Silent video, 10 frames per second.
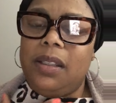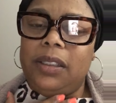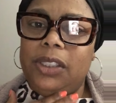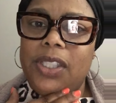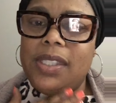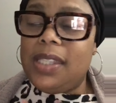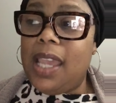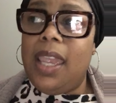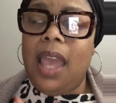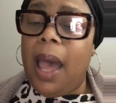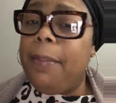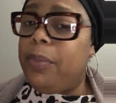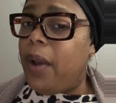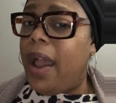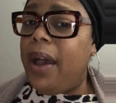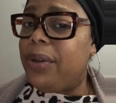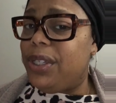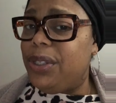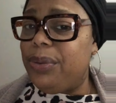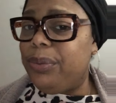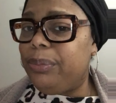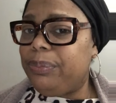to say, I'm proud of you.